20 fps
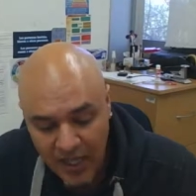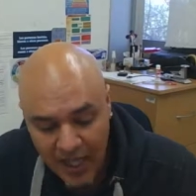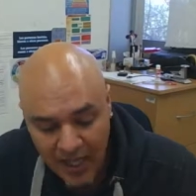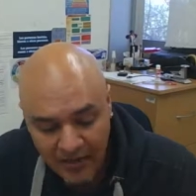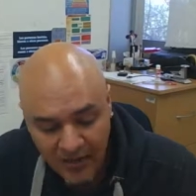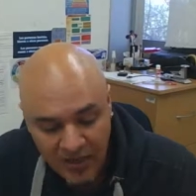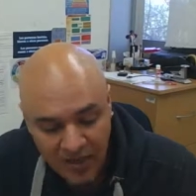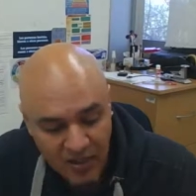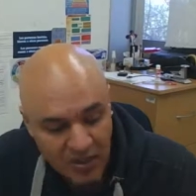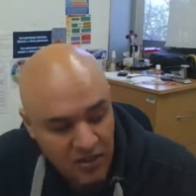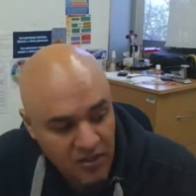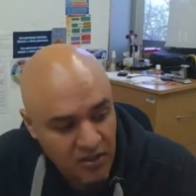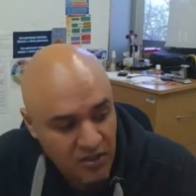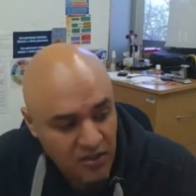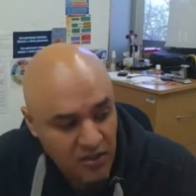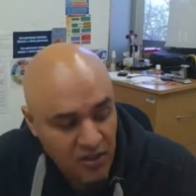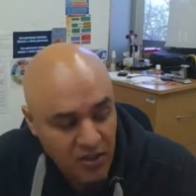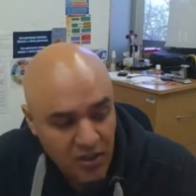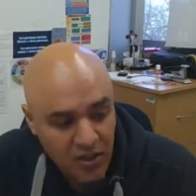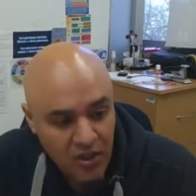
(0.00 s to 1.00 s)
add
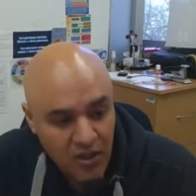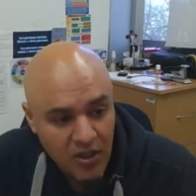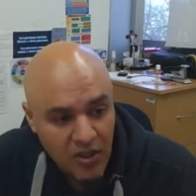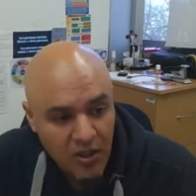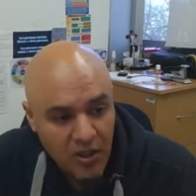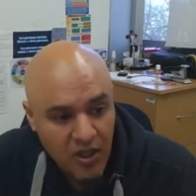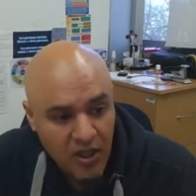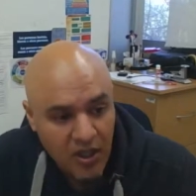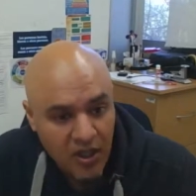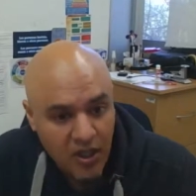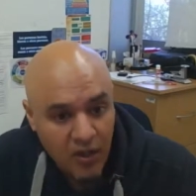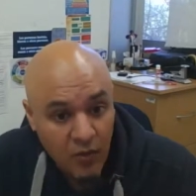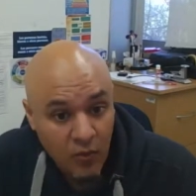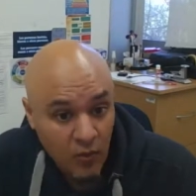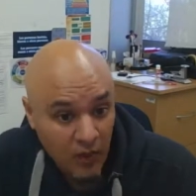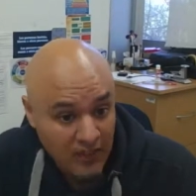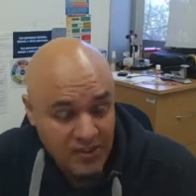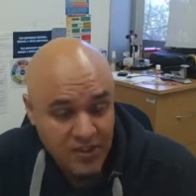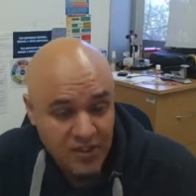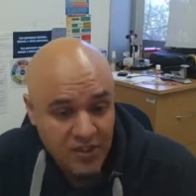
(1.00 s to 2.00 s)
here uh,
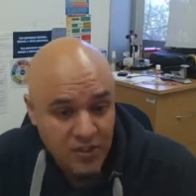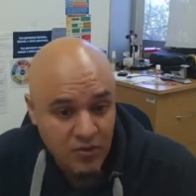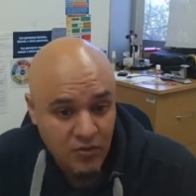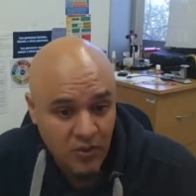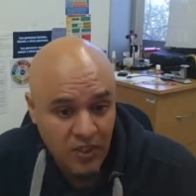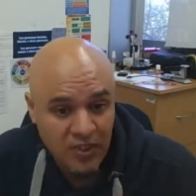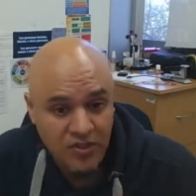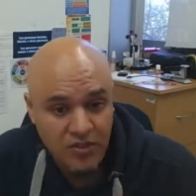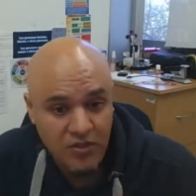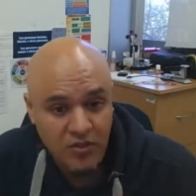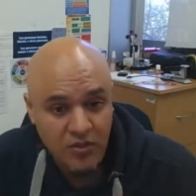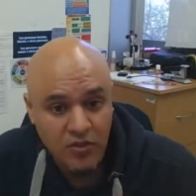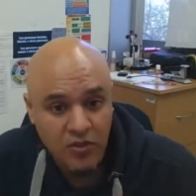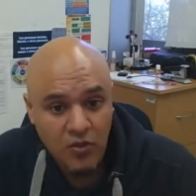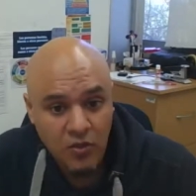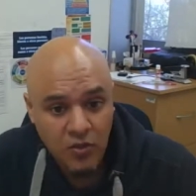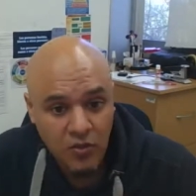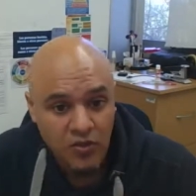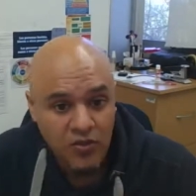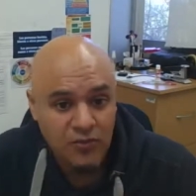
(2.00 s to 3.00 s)
what
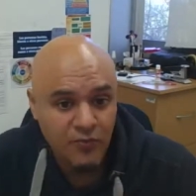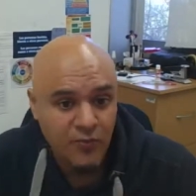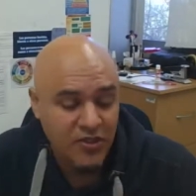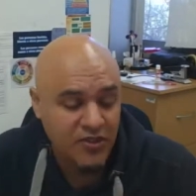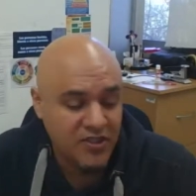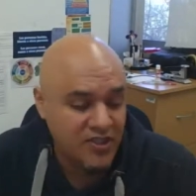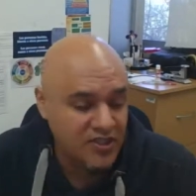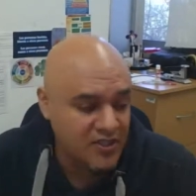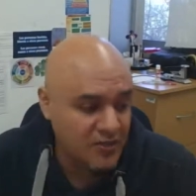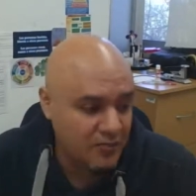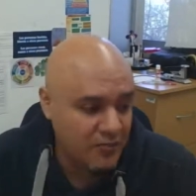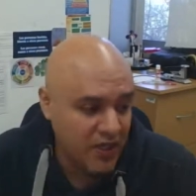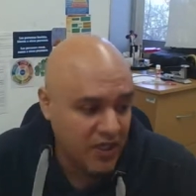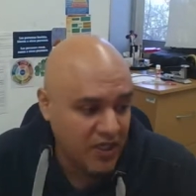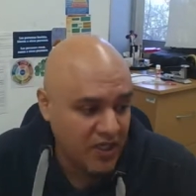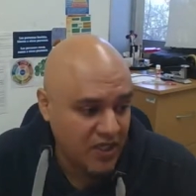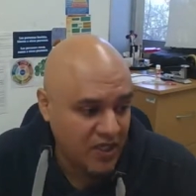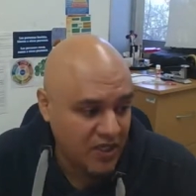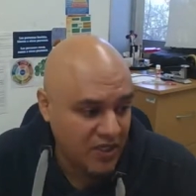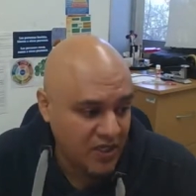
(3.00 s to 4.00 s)
situation, who's
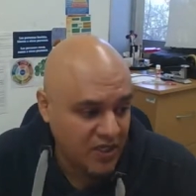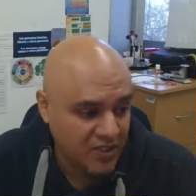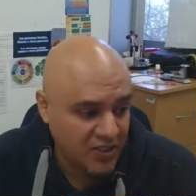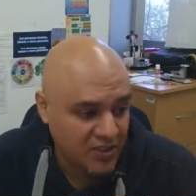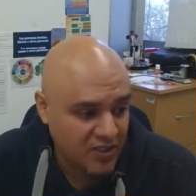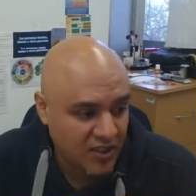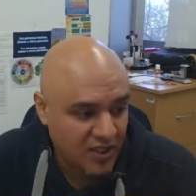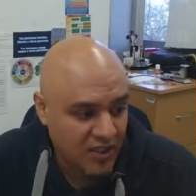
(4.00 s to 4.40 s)
participating in it,